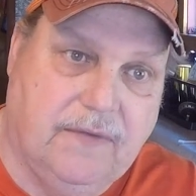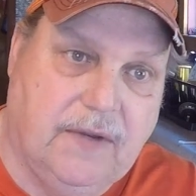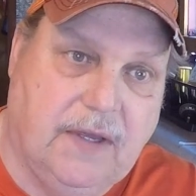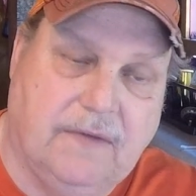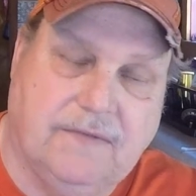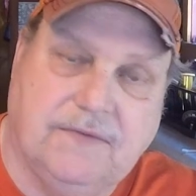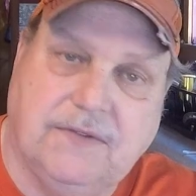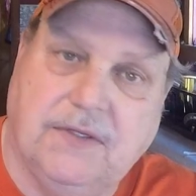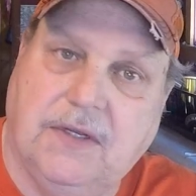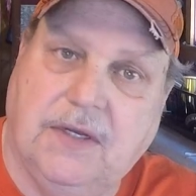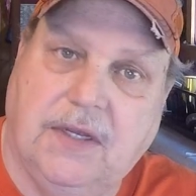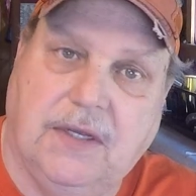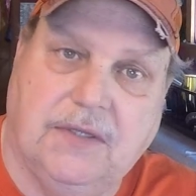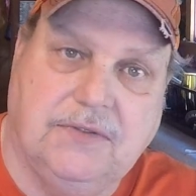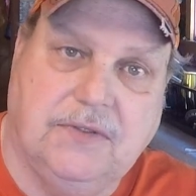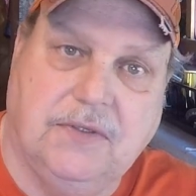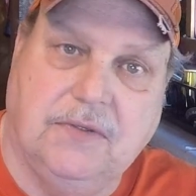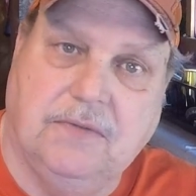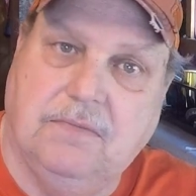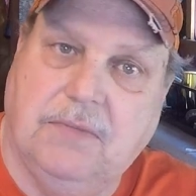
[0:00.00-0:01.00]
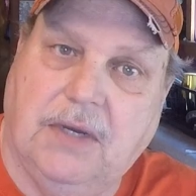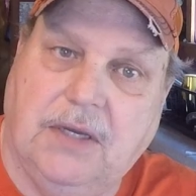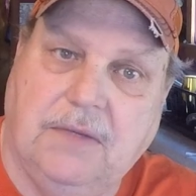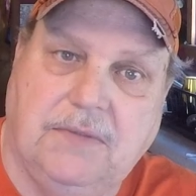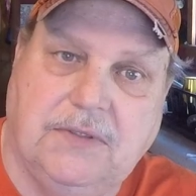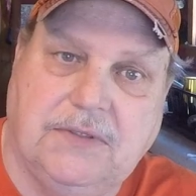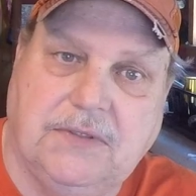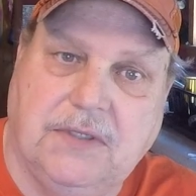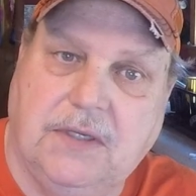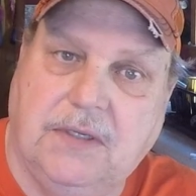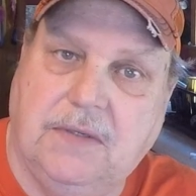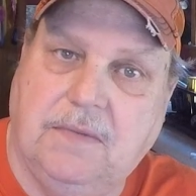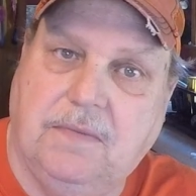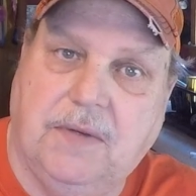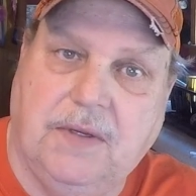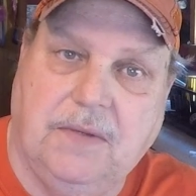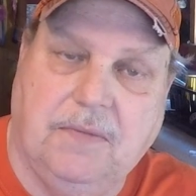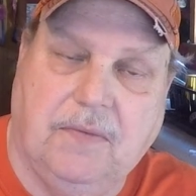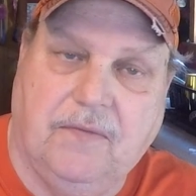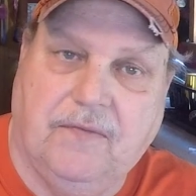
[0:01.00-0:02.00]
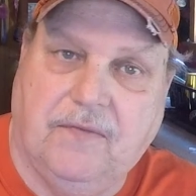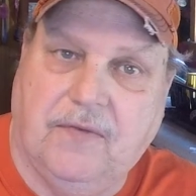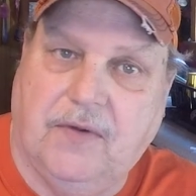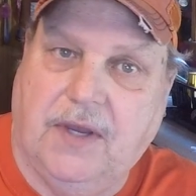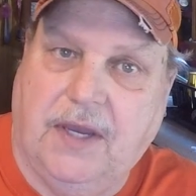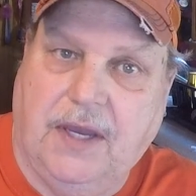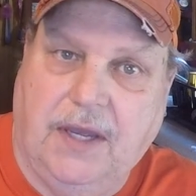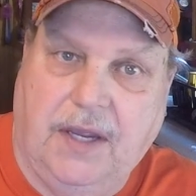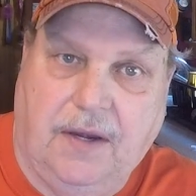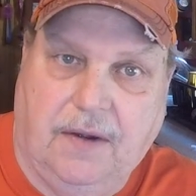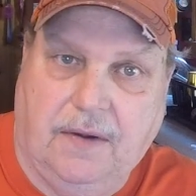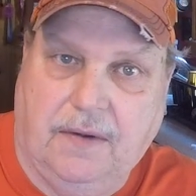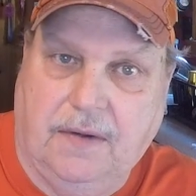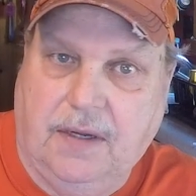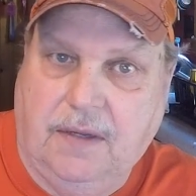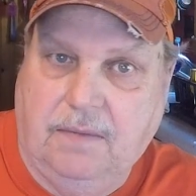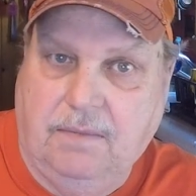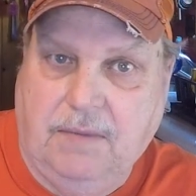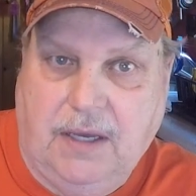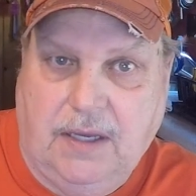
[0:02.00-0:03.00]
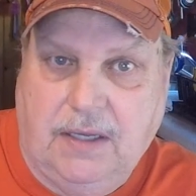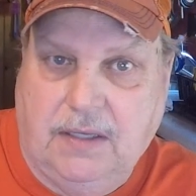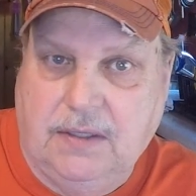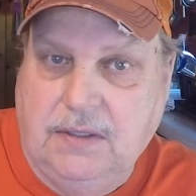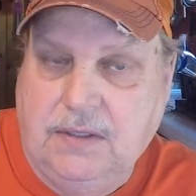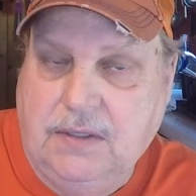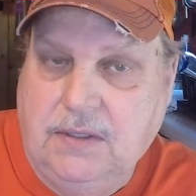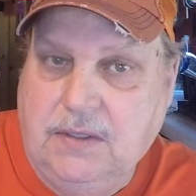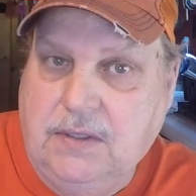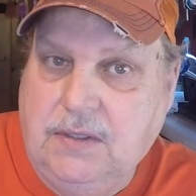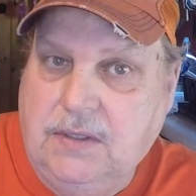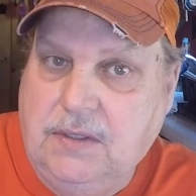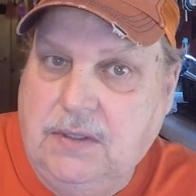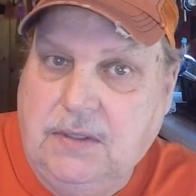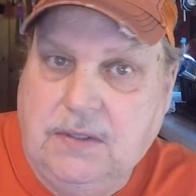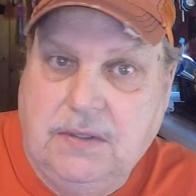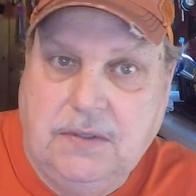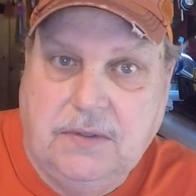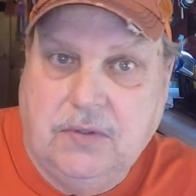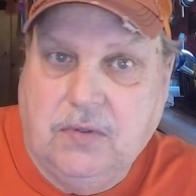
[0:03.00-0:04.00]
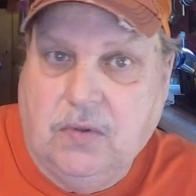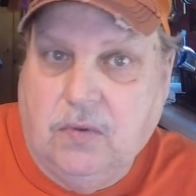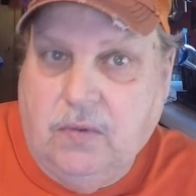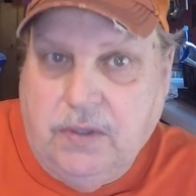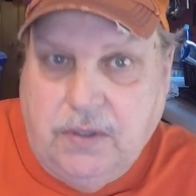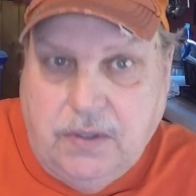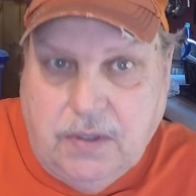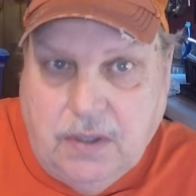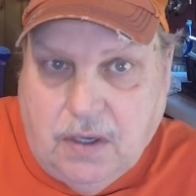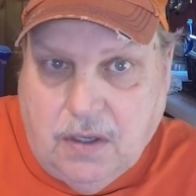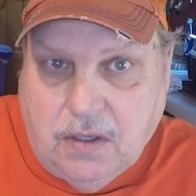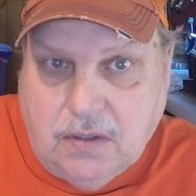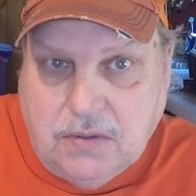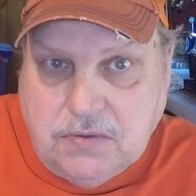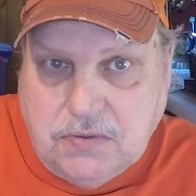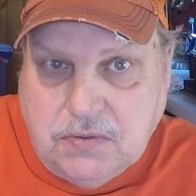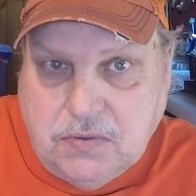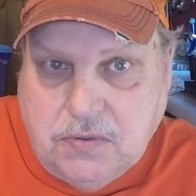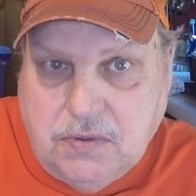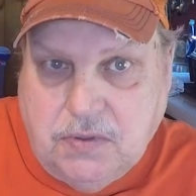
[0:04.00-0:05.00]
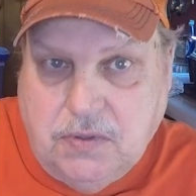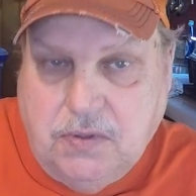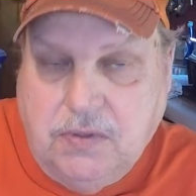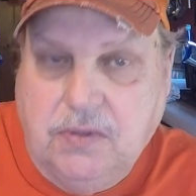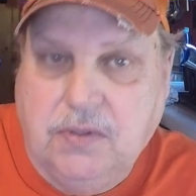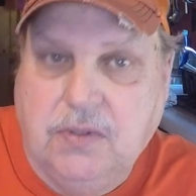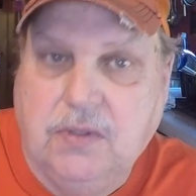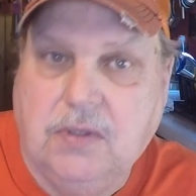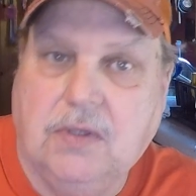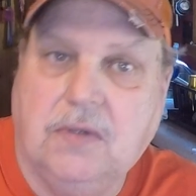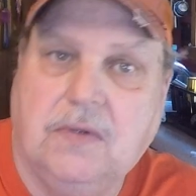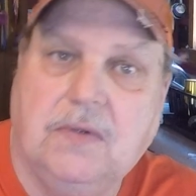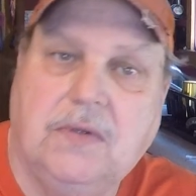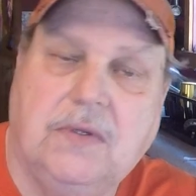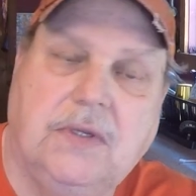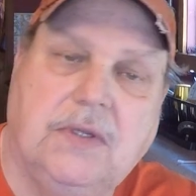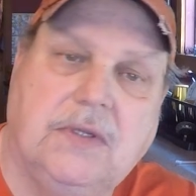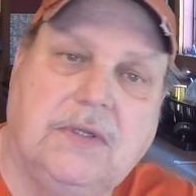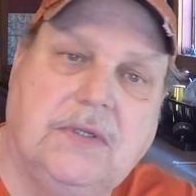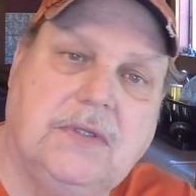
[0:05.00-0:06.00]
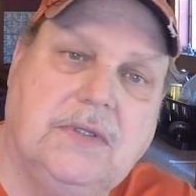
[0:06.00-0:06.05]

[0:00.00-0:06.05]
And I've sat out here and babysitted people for an hour, and they buy $20 worth. You know,